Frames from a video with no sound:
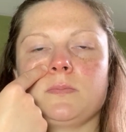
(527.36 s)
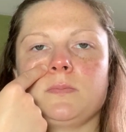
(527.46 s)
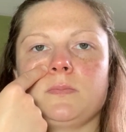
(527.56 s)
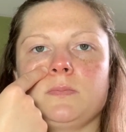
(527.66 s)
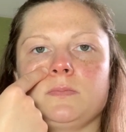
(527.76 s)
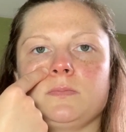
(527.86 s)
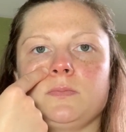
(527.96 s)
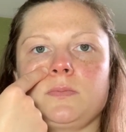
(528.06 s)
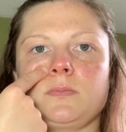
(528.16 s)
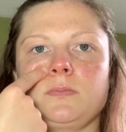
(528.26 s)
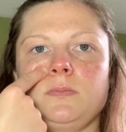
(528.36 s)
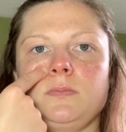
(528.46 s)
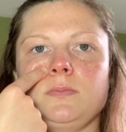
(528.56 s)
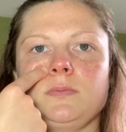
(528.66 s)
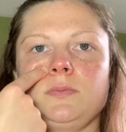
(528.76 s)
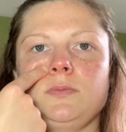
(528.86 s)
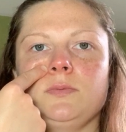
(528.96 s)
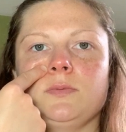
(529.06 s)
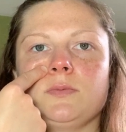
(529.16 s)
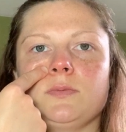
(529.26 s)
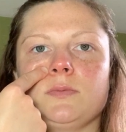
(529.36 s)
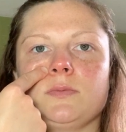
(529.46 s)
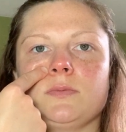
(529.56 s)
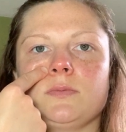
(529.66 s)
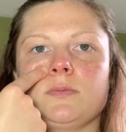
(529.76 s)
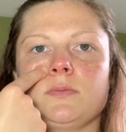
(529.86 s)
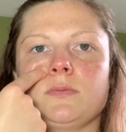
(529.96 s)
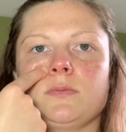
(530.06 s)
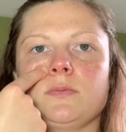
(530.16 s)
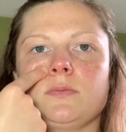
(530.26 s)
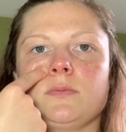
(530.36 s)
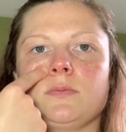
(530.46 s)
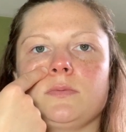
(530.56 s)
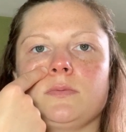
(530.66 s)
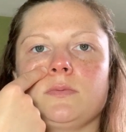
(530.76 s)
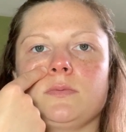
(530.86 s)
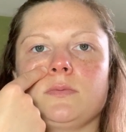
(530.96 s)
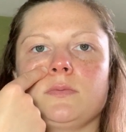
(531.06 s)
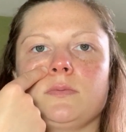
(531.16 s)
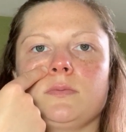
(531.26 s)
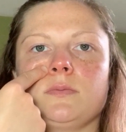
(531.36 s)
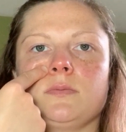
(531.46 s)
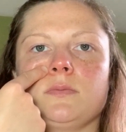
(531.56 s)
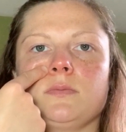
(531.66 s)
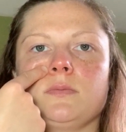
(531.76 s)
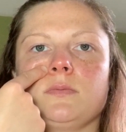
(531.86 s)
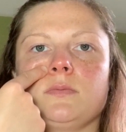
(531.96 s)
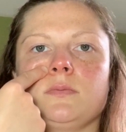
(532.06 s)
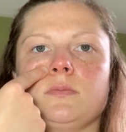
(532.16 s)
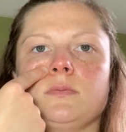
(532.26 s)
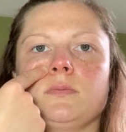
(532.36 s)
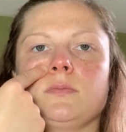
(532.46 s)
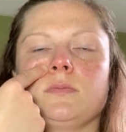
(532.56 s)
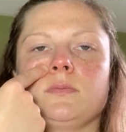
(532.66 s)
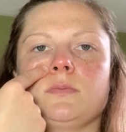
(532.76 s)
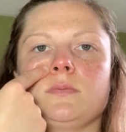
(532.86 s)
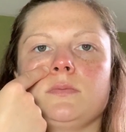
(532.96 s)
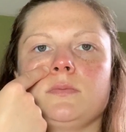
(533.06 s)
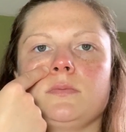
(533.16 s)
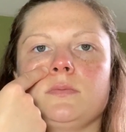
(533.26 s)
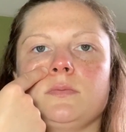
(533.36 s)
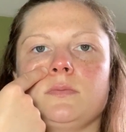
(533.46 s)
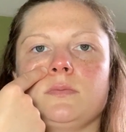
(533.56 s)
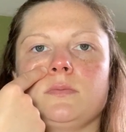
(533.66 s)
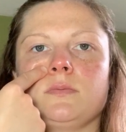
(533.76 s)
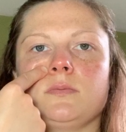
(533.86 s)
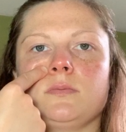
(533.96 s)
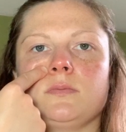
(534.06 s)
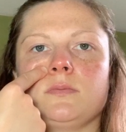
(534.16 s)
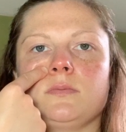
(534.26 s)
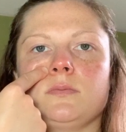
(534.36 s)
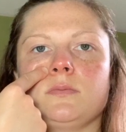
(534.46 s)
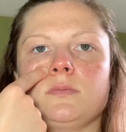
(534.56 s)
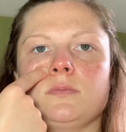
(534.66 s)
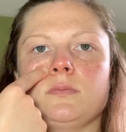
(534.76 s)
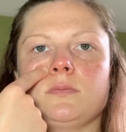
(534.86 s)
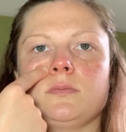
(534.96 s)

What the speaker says: (silence)